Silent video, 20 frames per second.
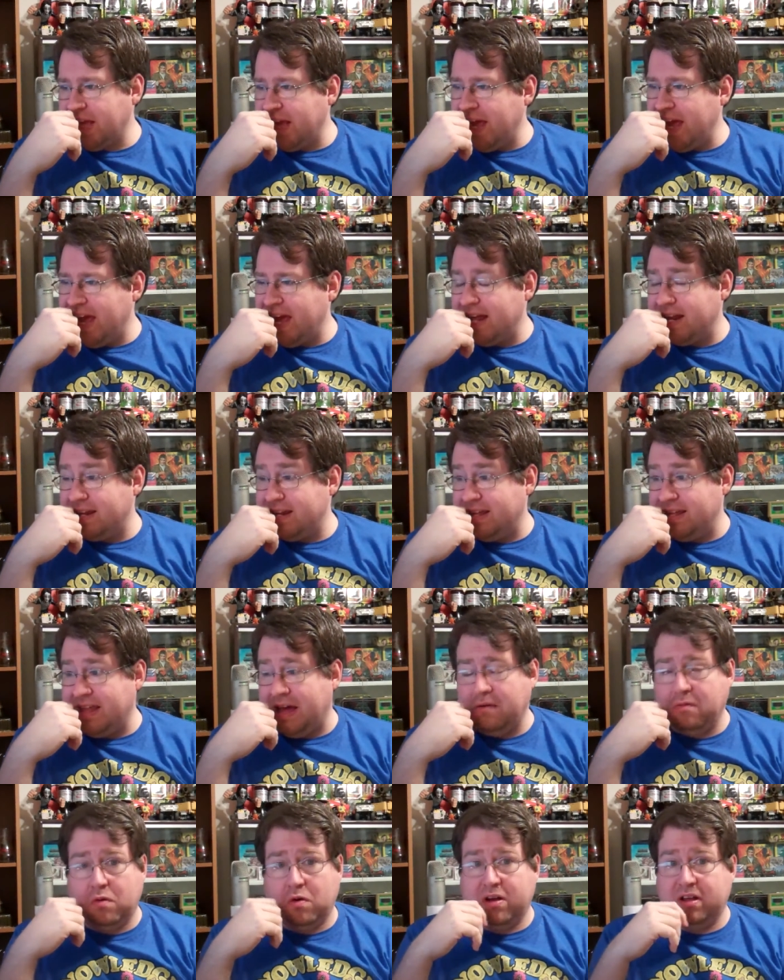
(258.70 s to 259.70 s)
And
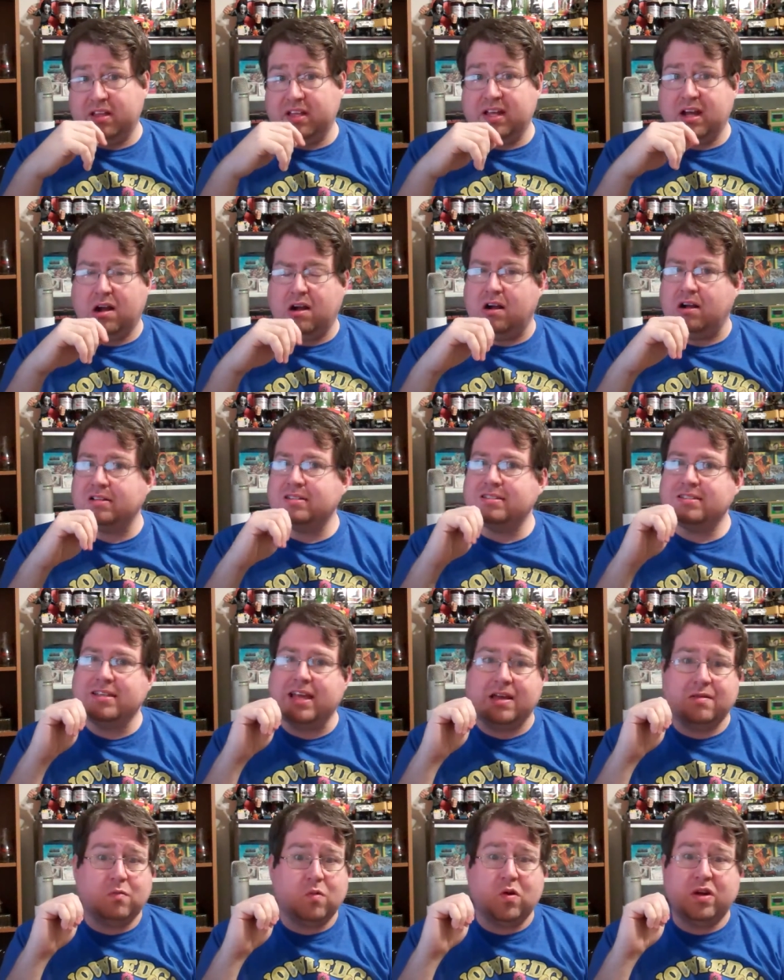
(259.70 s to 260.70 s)
that royally hurts.
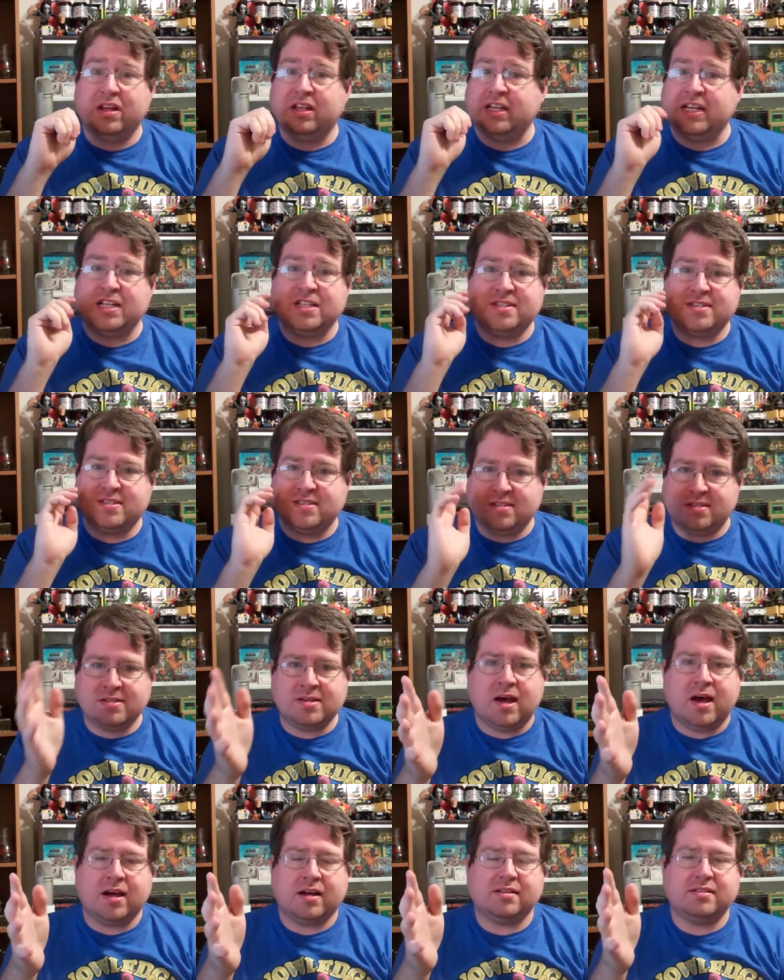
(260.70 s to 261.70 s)
It royally
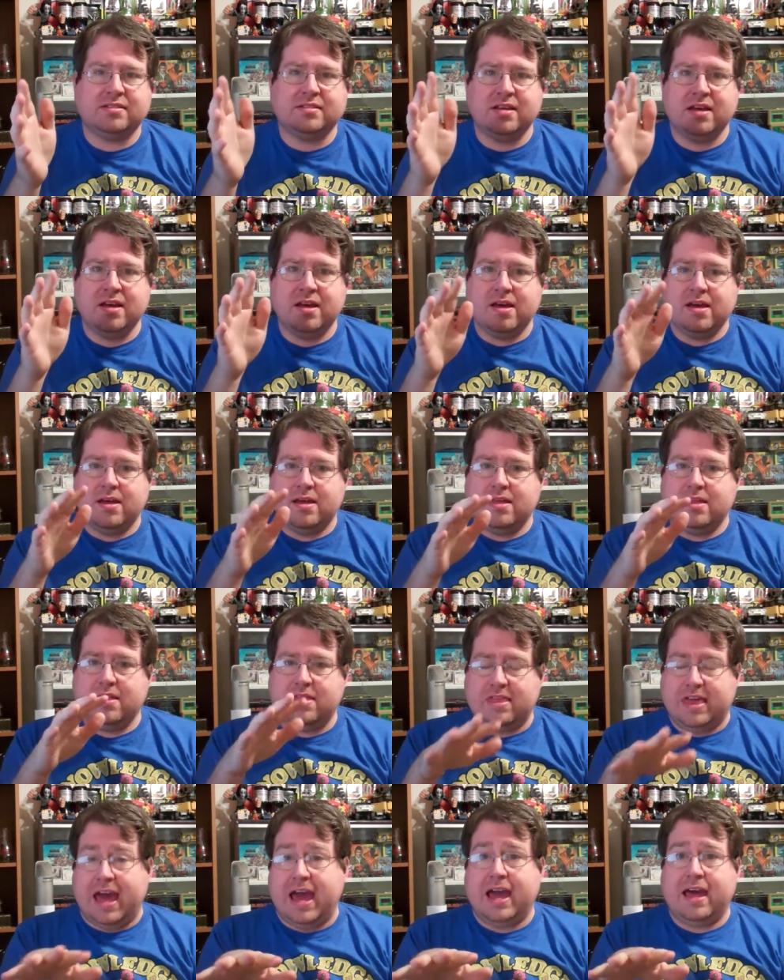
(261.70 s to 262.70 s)
sucks
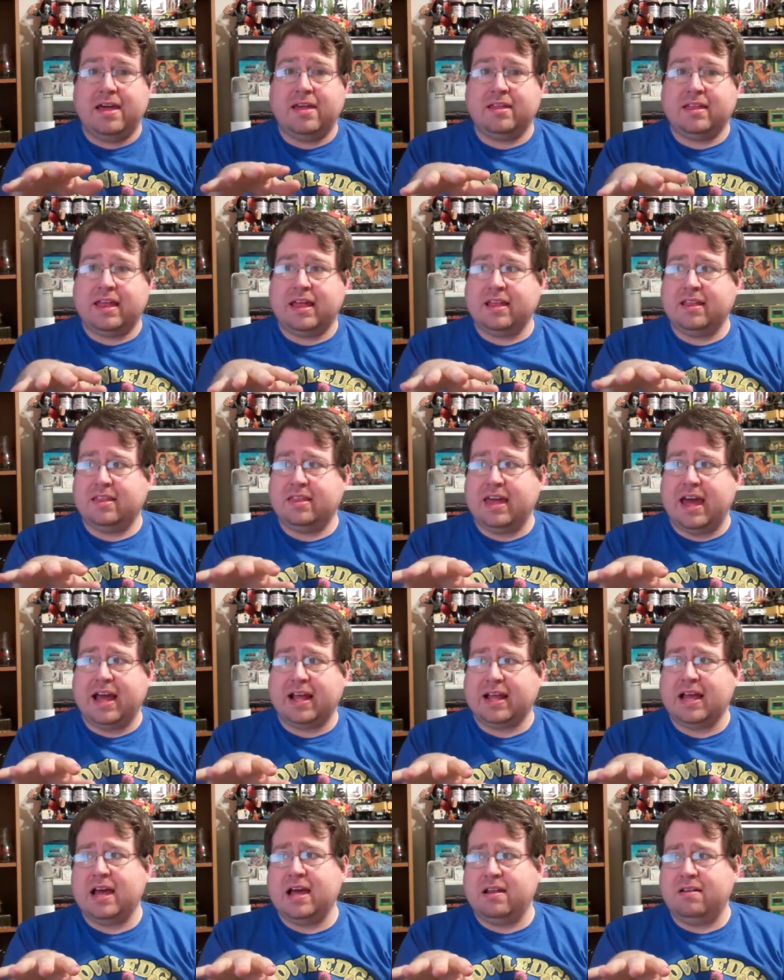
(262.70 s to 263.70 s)
that, that uh,
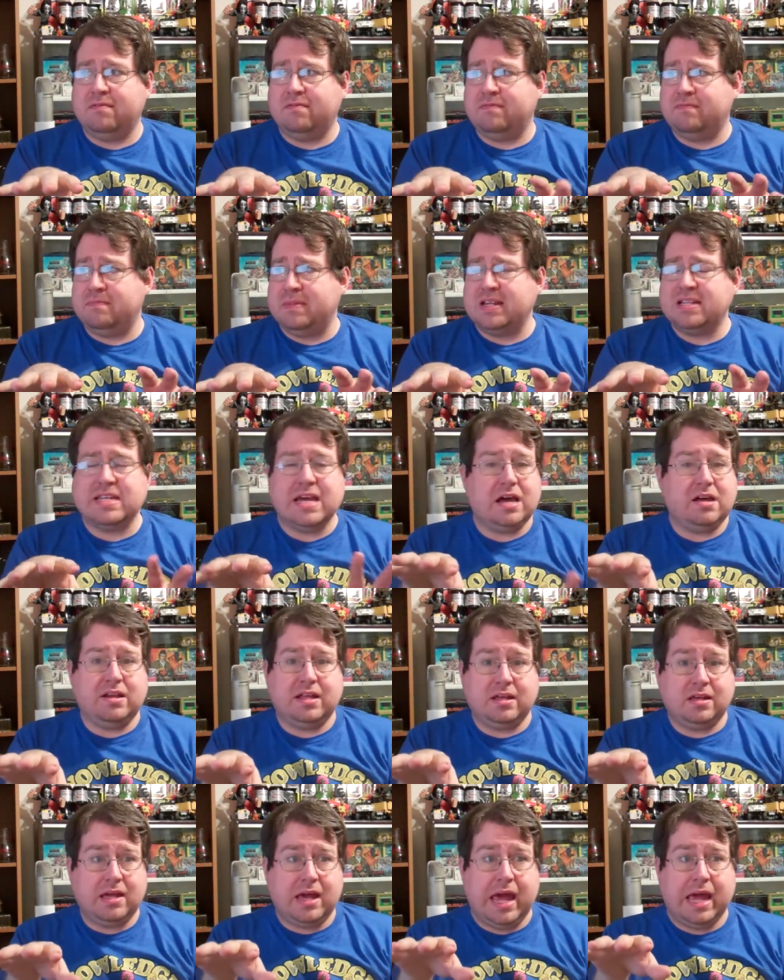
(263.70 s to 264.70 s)
that kind of
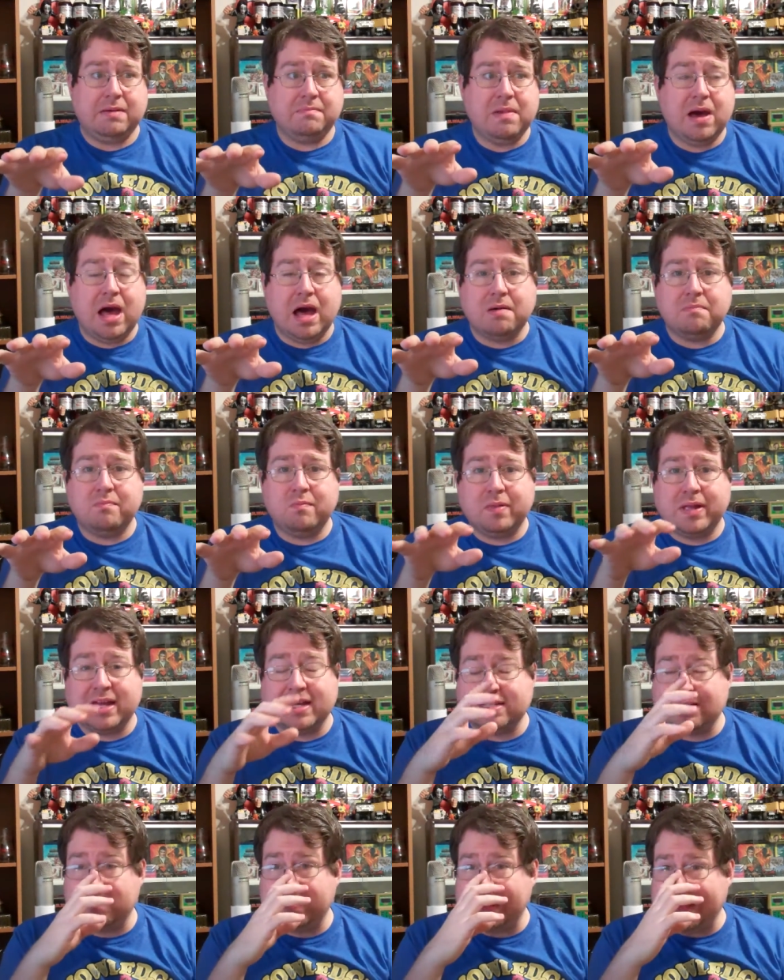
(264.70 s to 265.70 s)
mentality came up
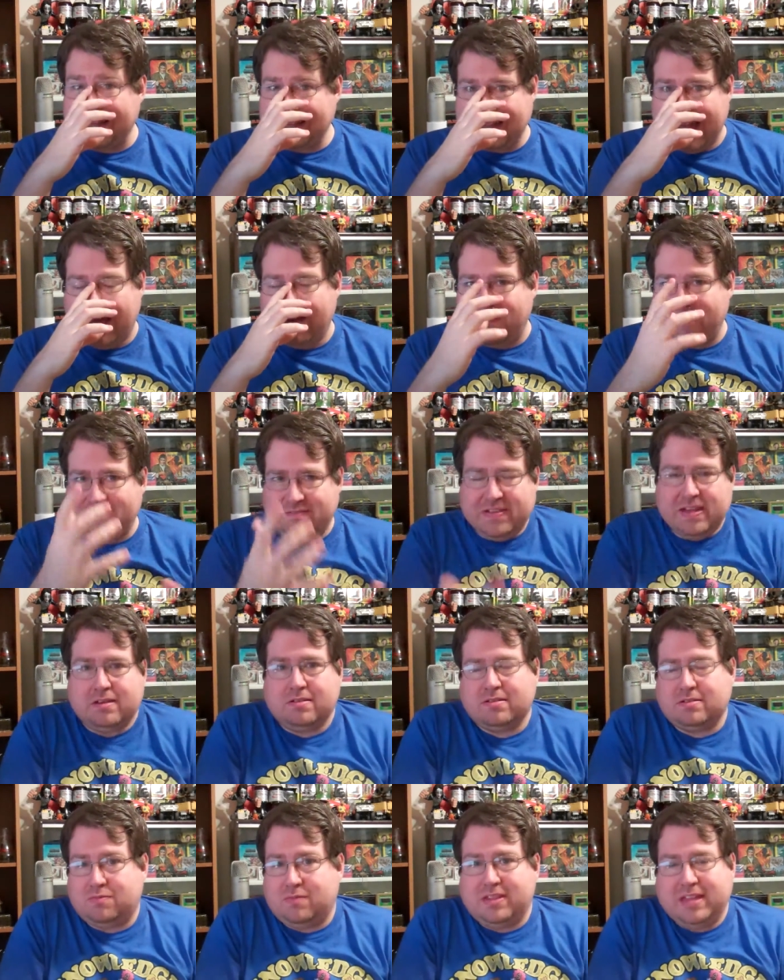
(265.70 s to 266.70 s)
because I mean that's how it
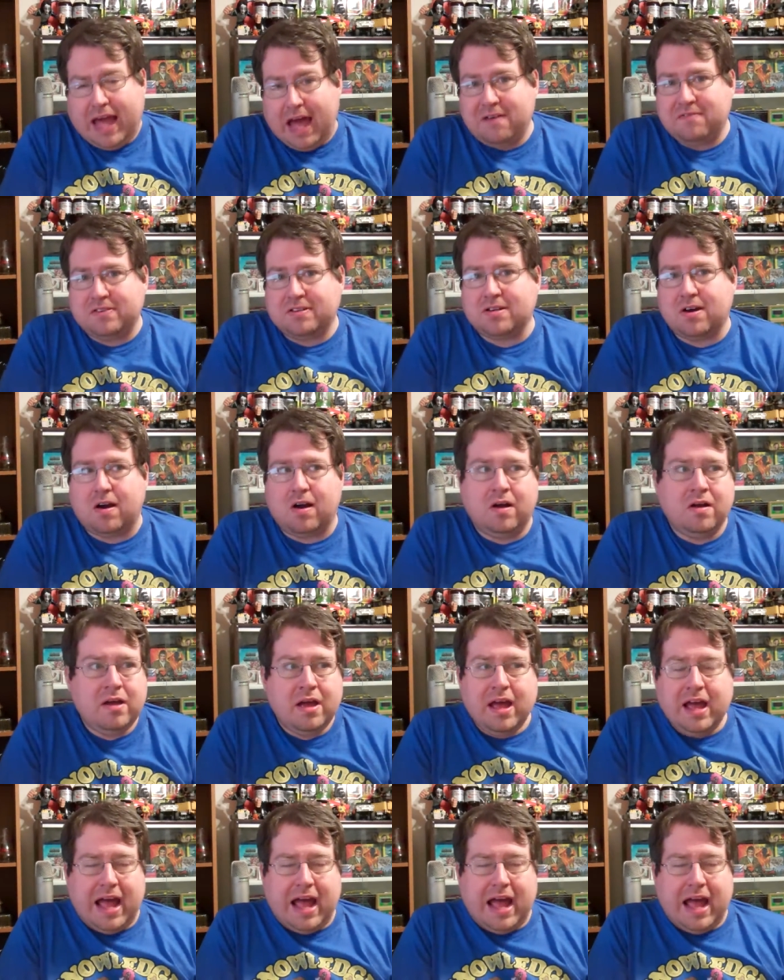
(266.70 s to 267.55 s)
feels with Avatar.